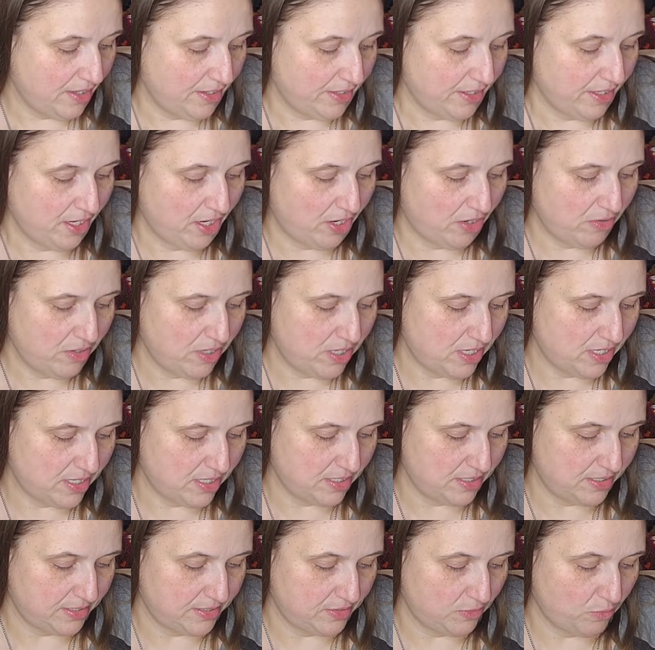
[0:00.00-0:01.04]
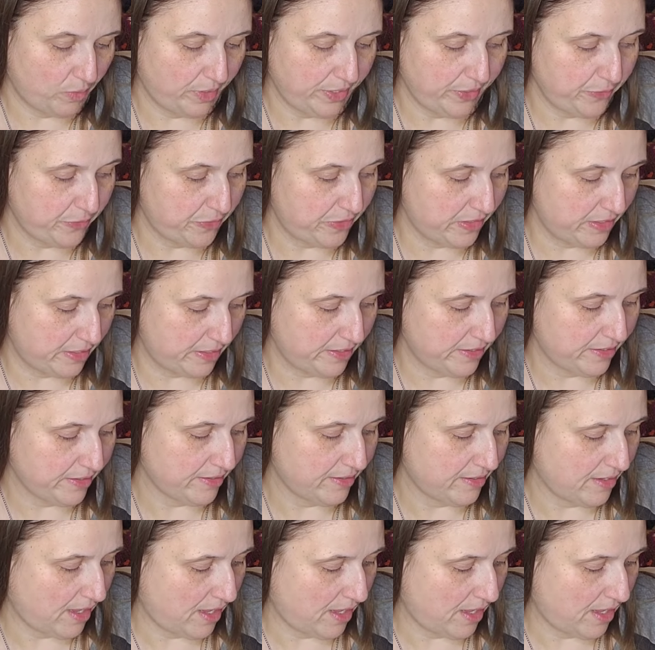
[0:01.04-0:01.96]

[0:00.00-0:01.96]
you know what you think.